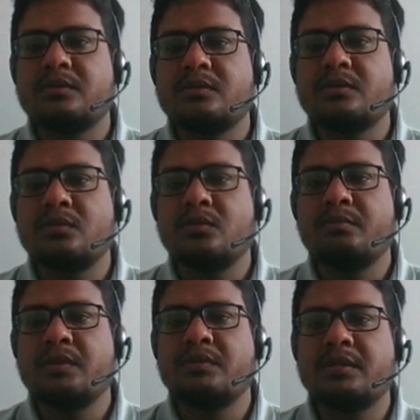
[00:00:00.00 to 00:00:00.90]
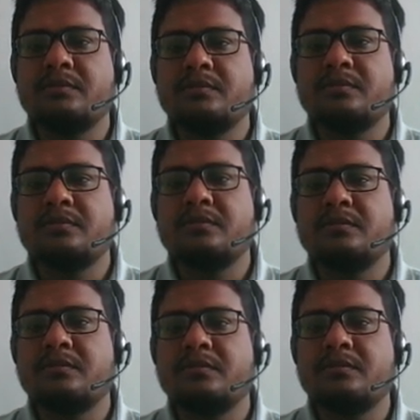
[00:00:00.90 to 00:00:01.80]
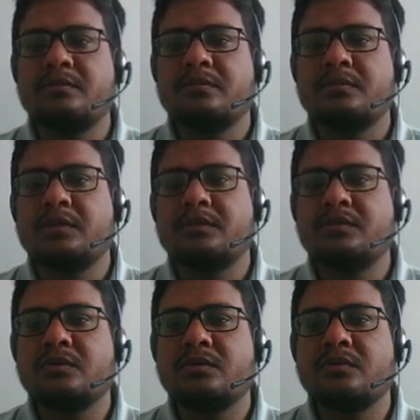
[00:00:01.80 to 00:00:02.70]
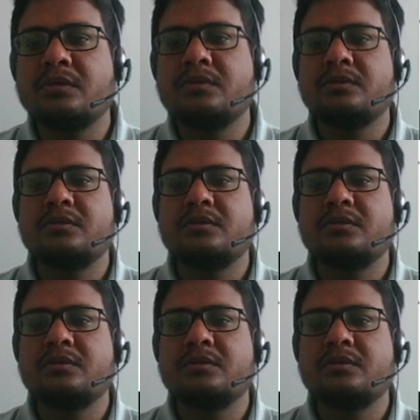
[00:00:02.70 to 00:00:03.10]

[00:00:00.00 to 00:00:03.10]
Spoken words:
whole power m, that is equal to 1.